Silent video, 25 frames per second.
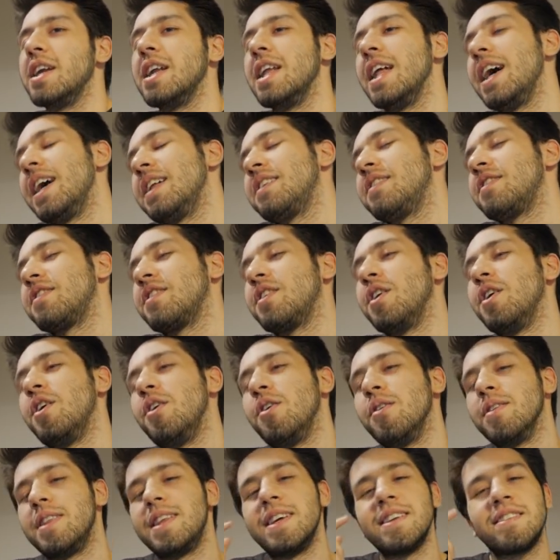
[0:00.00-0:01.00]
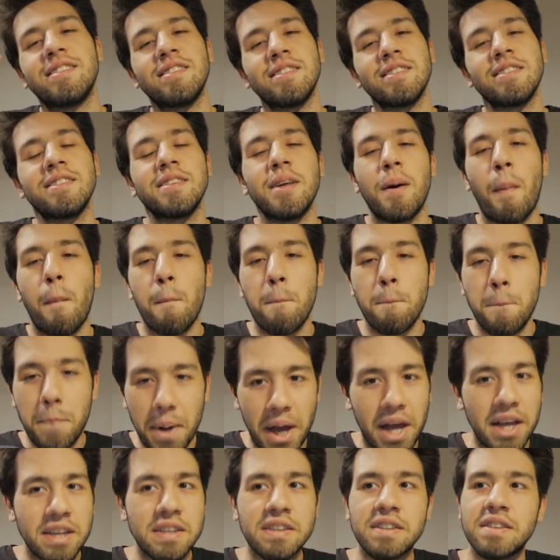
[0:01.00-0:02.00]
Let's go. This is the
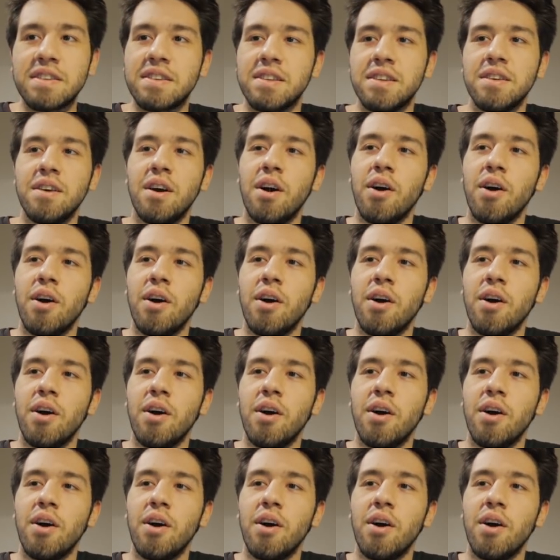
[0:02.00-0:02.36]
best